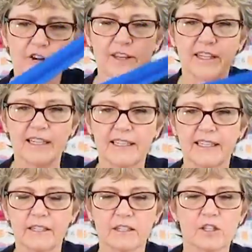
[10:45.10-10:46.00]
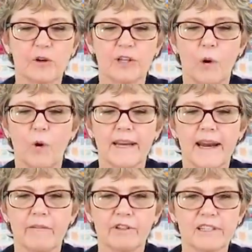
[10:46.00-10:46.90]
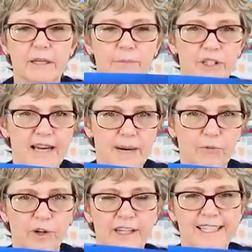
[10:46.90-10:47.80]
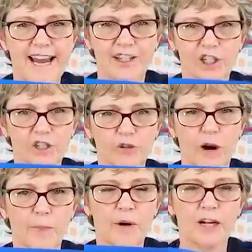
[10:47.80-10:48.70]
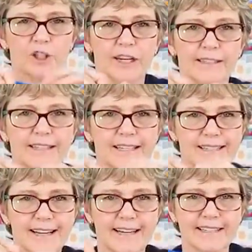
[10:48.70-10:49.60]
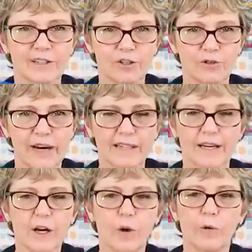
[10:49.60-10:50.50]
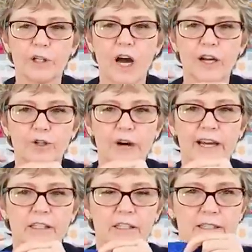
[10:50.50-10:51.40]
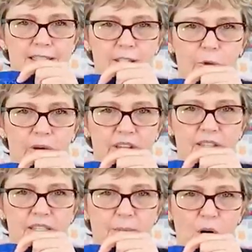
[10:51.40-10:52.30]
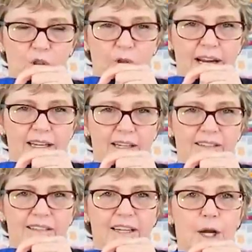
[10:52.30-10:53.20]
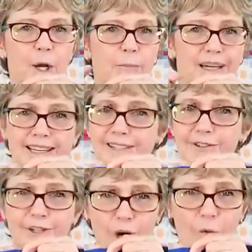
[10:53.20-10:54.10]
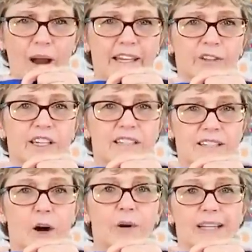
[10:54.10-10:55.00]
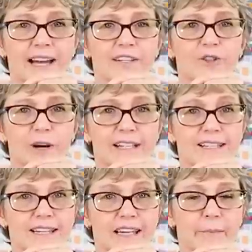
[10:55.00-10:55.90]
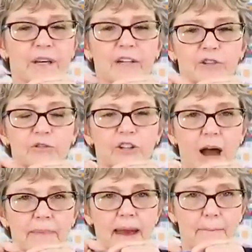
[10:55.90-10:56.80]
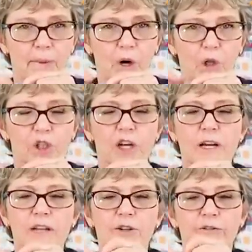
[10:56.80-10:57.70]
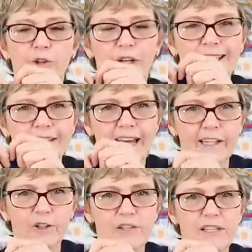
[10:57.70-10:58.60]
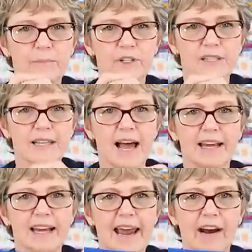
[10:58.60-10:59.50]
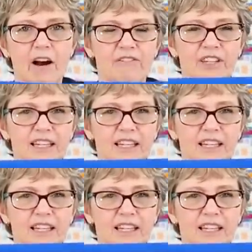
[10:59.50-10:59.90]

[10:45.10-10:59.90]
on the end, so that whatever zipper tape we're attaching to our project is nice and straight. We're not trying to deal with this bulge right here, because there's no way you can sew a nice straight seam if you've got that bulge. So if you can let your zipper slide hang off the